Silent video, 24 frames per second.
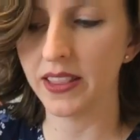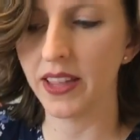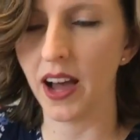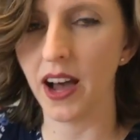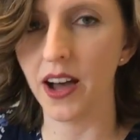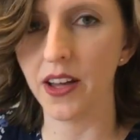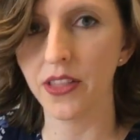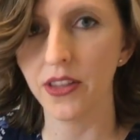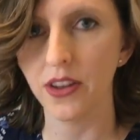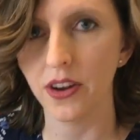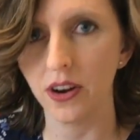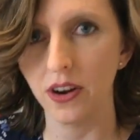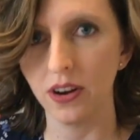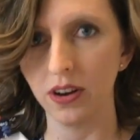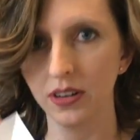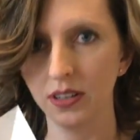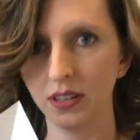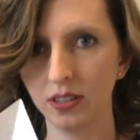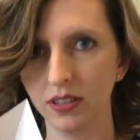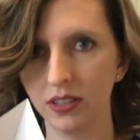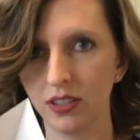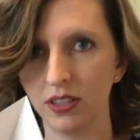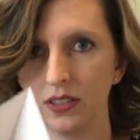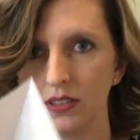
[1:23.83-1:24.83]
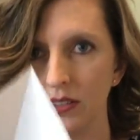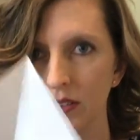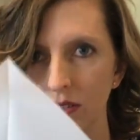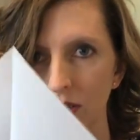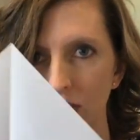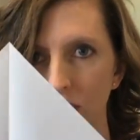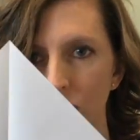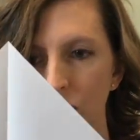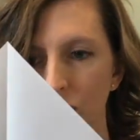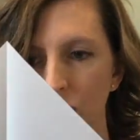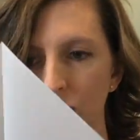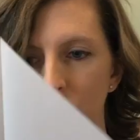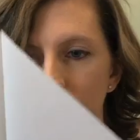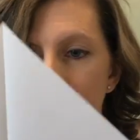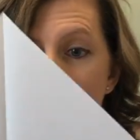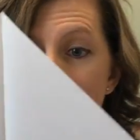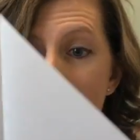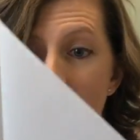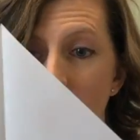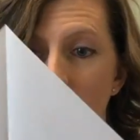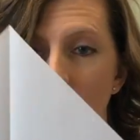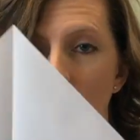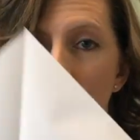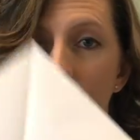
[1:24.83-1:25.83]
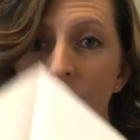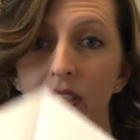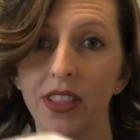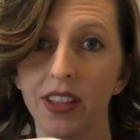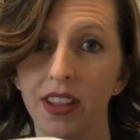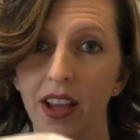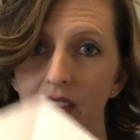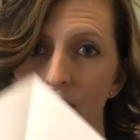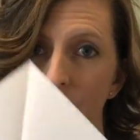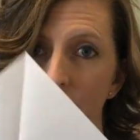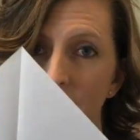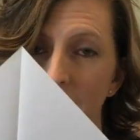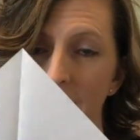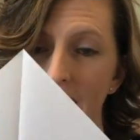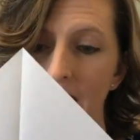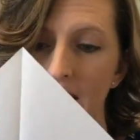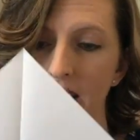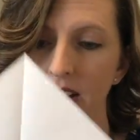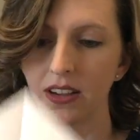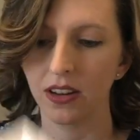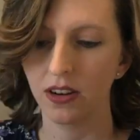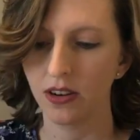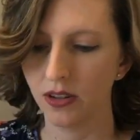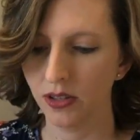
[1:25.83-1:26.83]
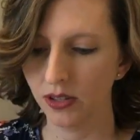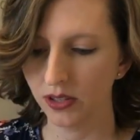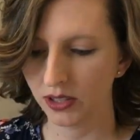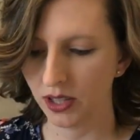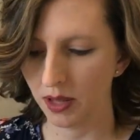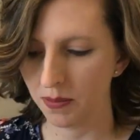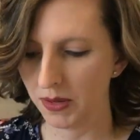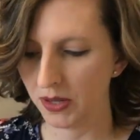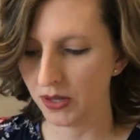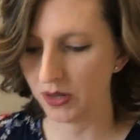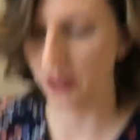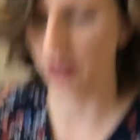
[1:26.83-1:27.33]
the other diag on the other diagonal. So let me do